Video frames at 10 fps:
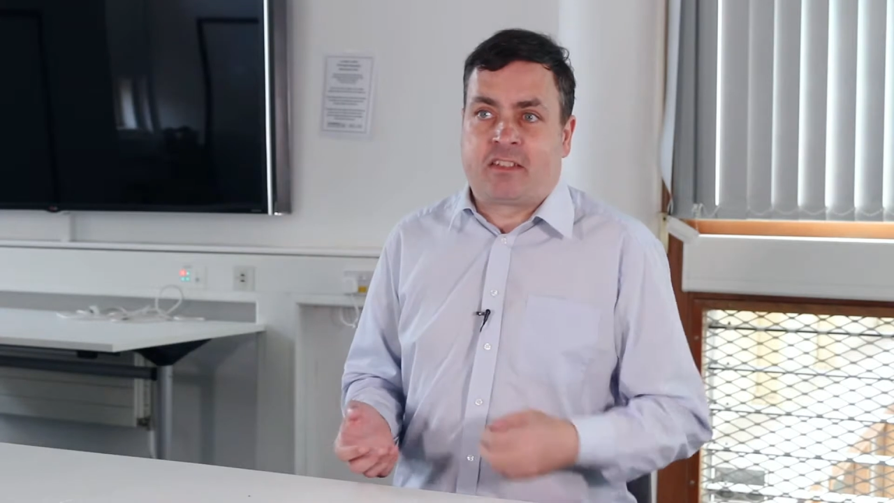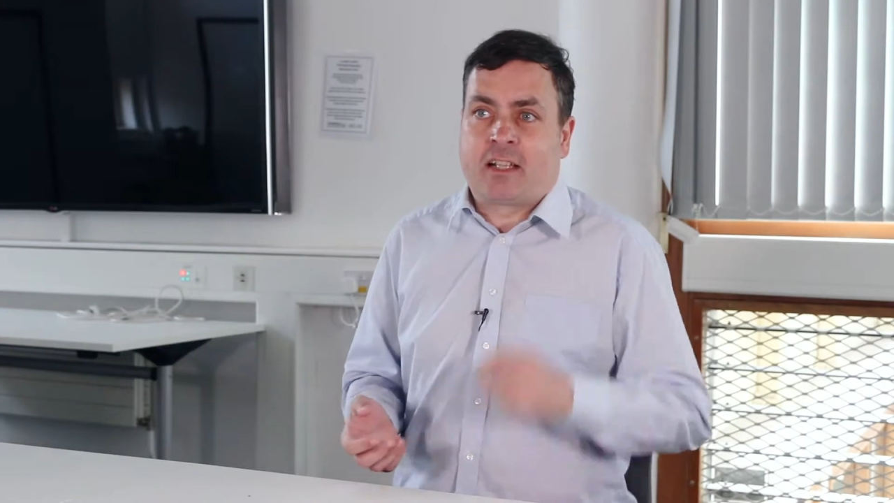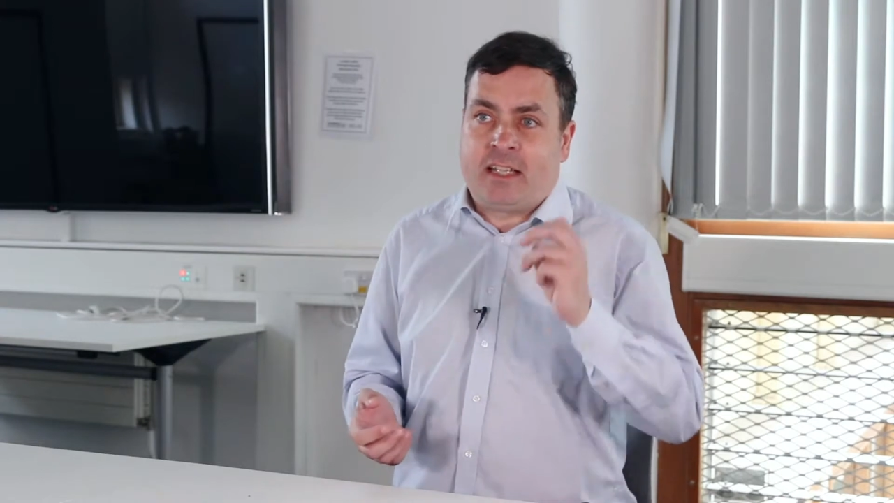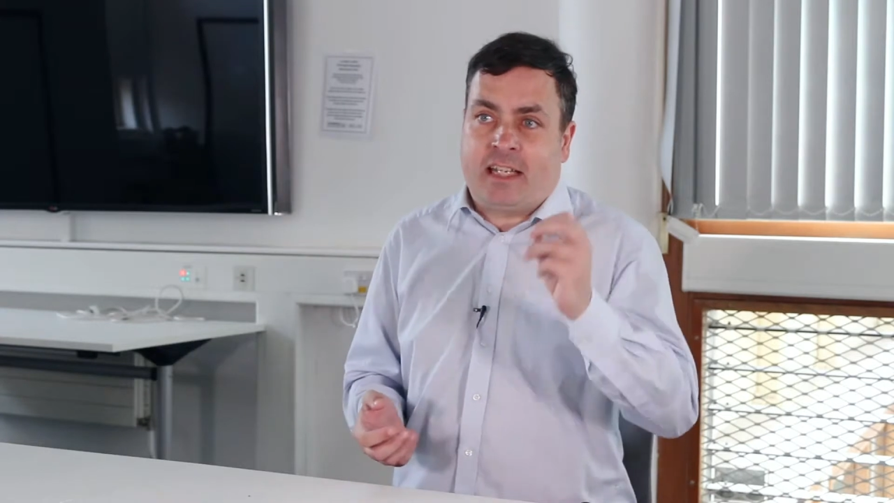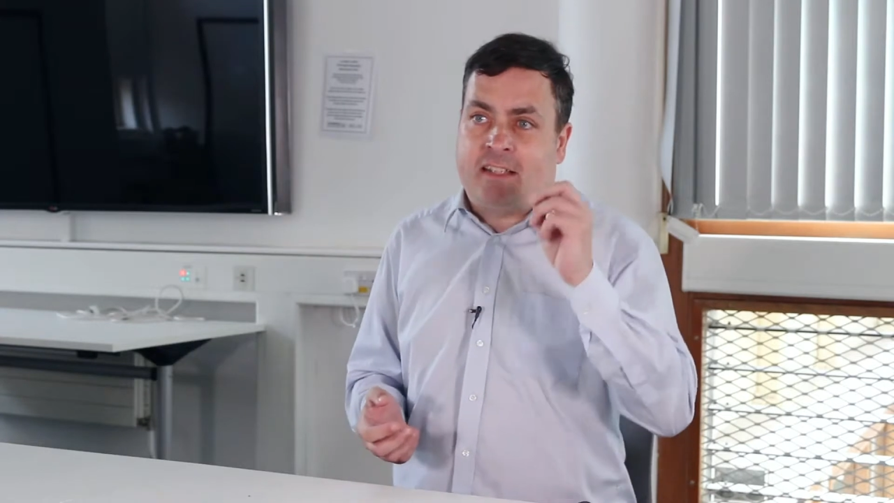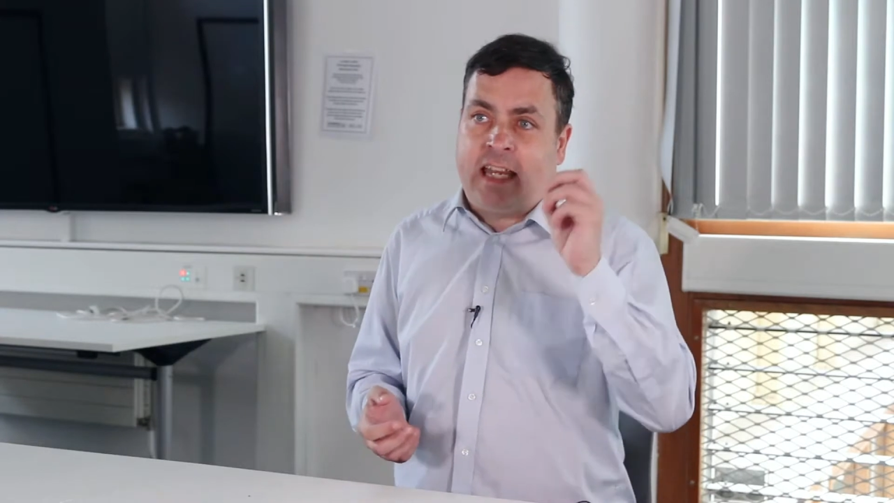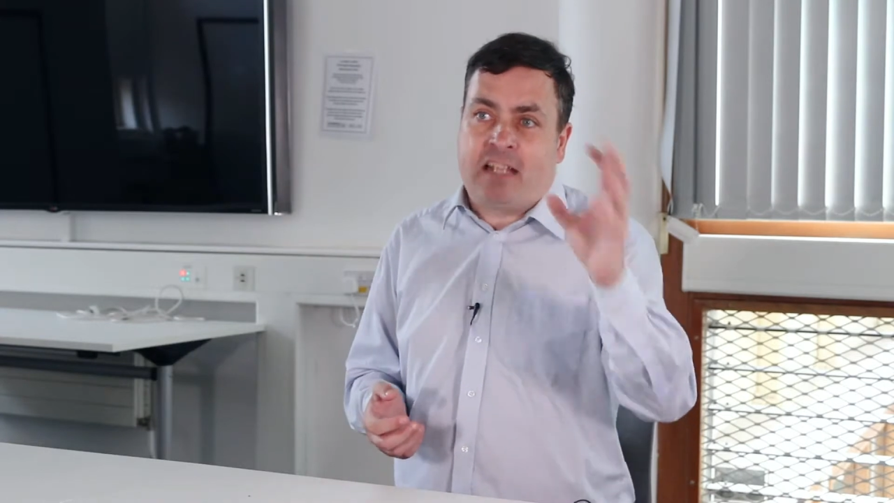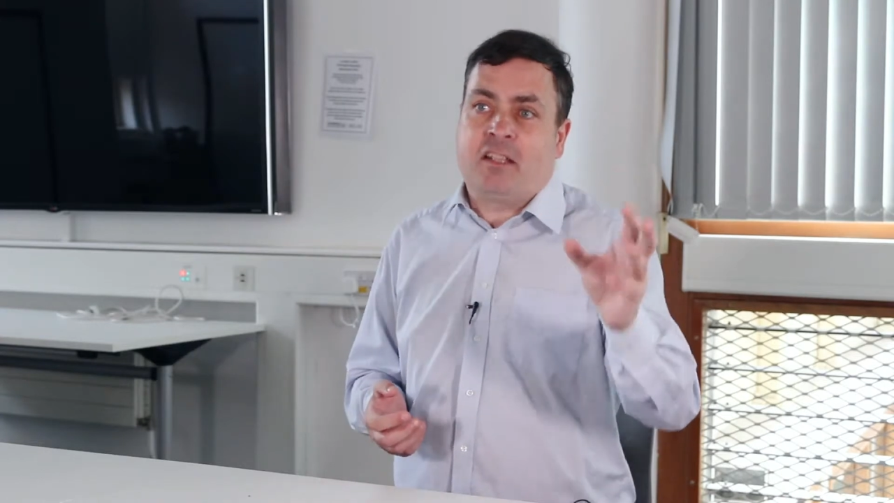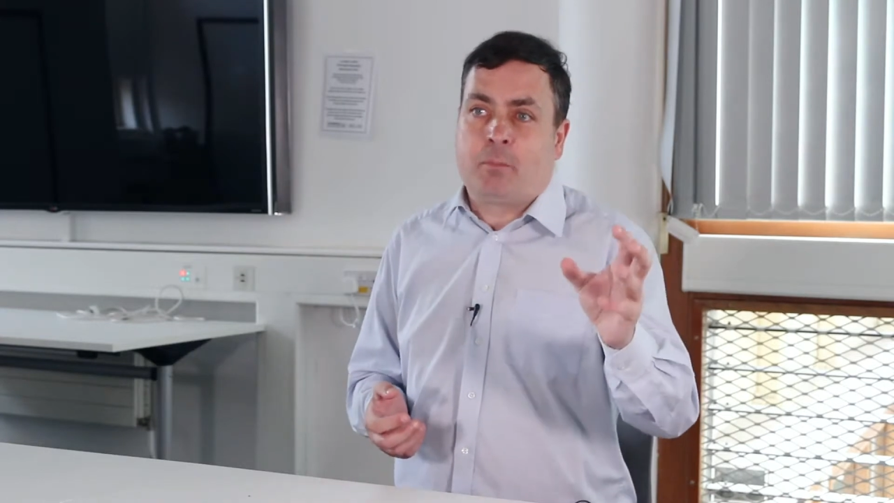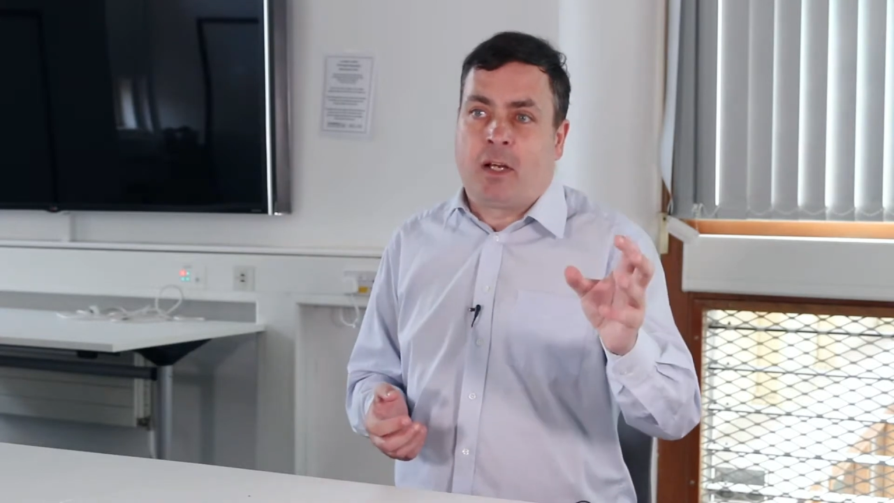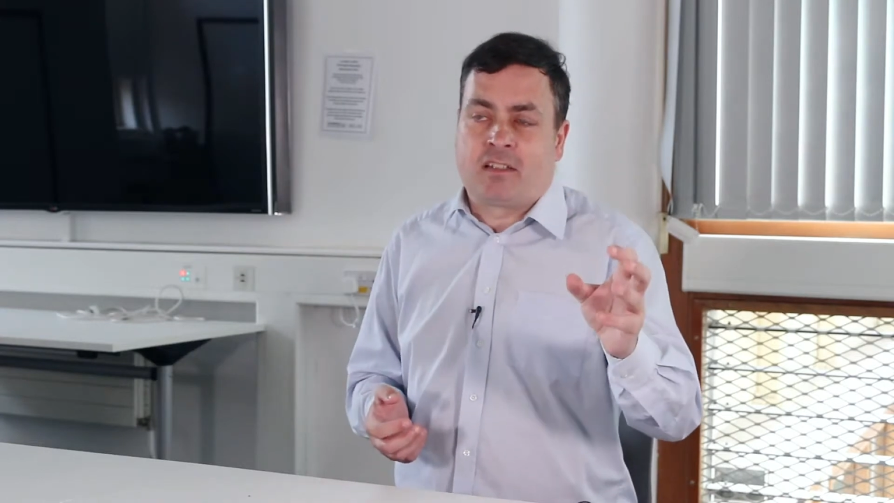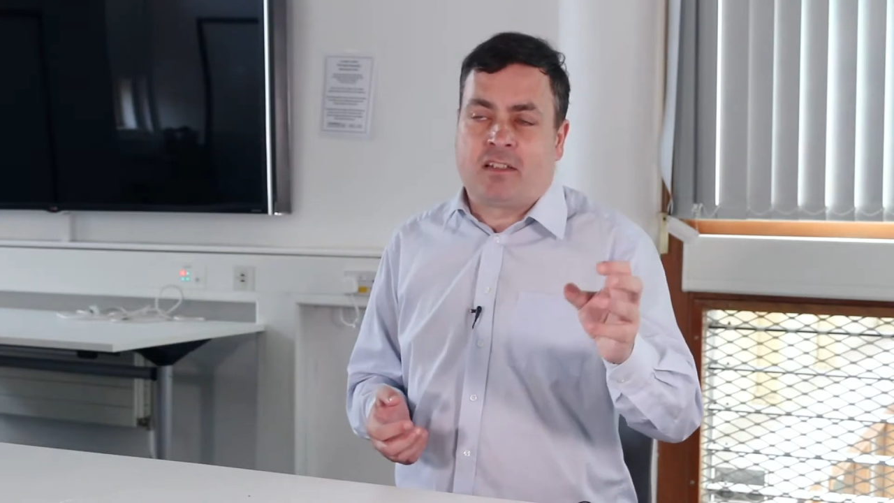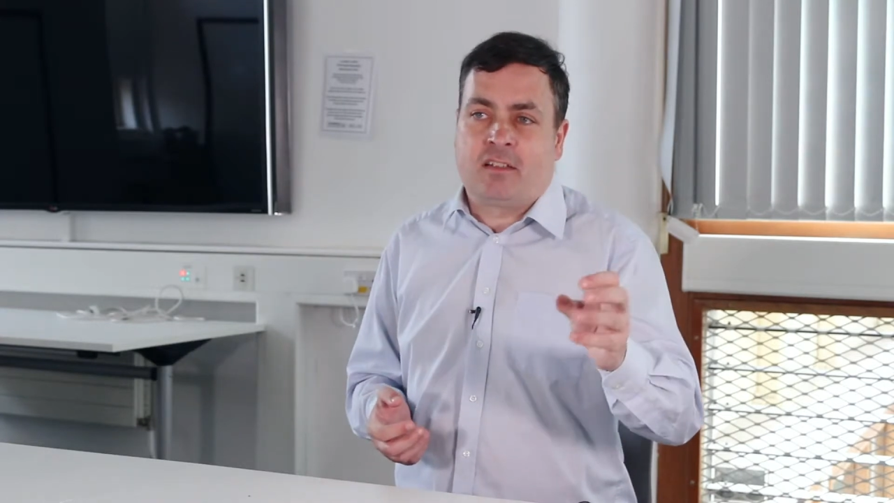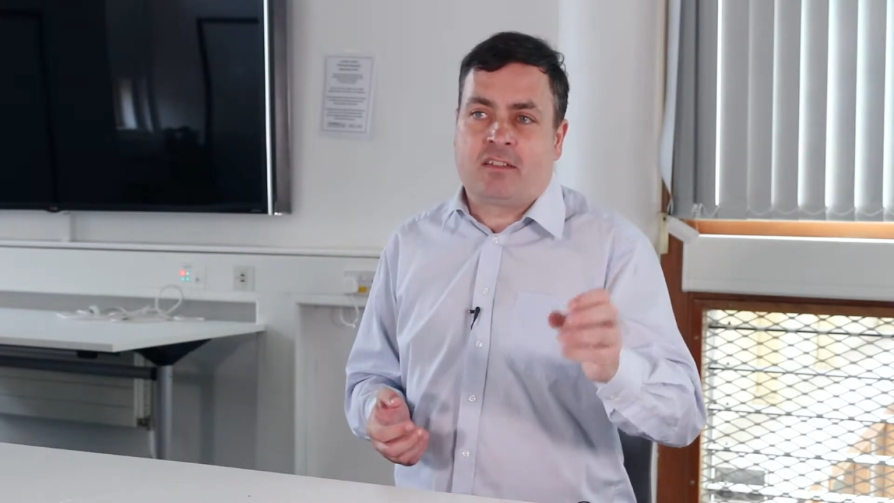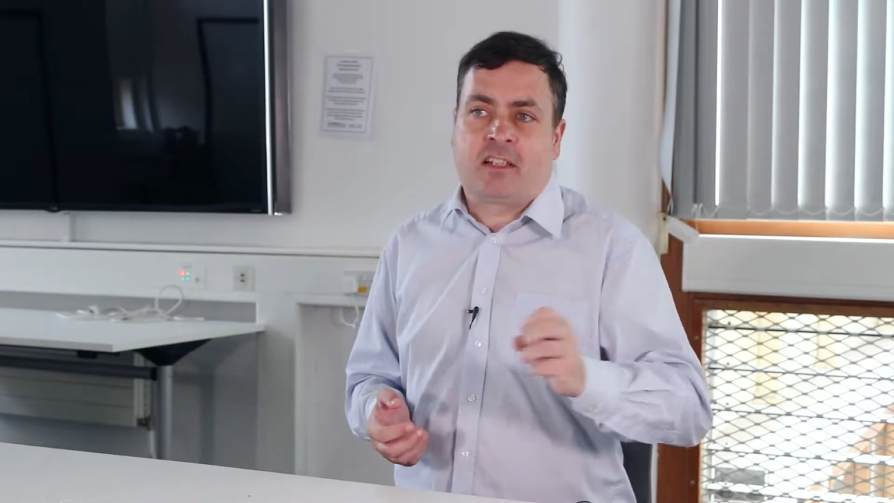to click the edit button,